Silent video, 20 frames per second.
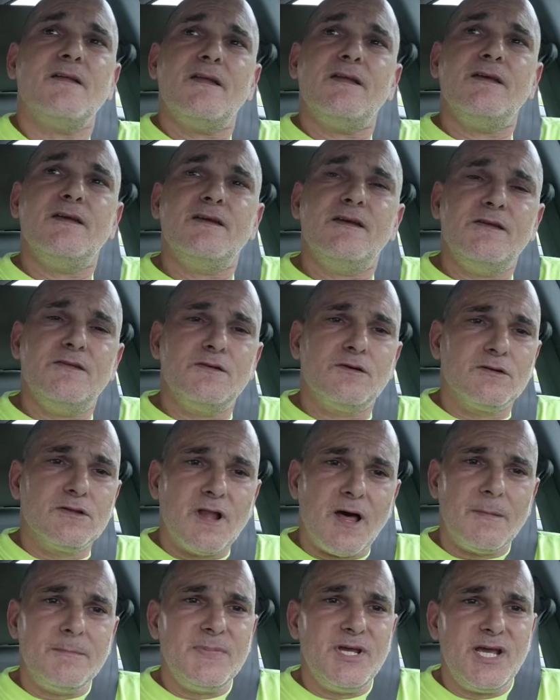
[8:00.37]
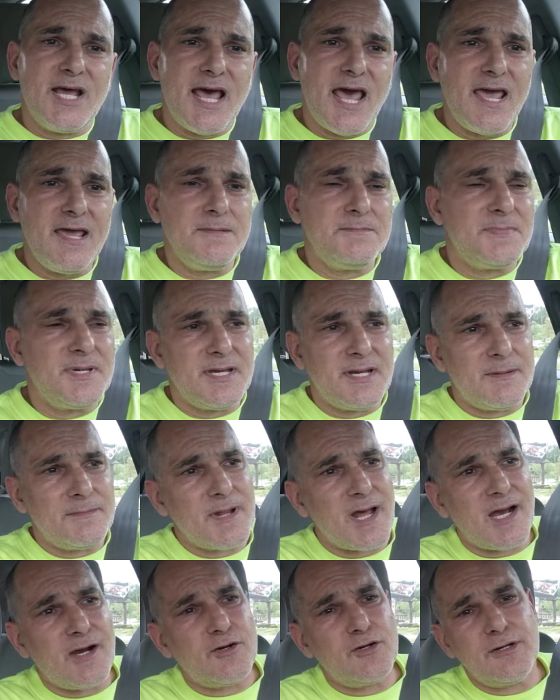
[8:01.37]
you either love me, or hate me. I'm
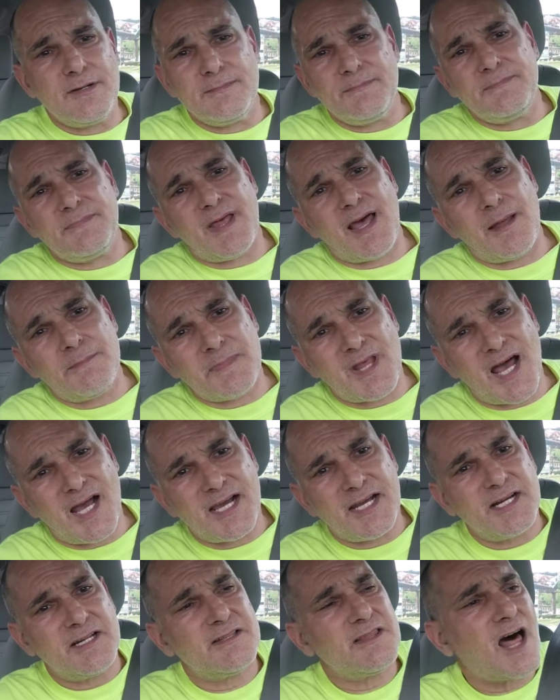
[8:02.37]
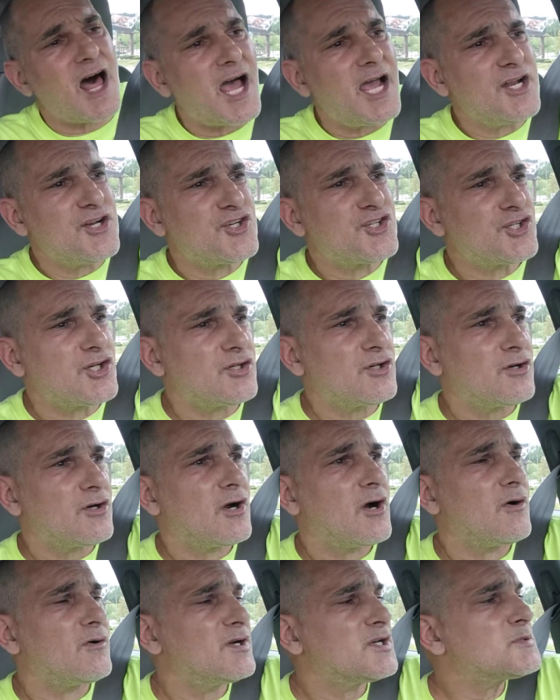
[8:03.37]
not gonna, I'm not gonna lie and sugarcoat.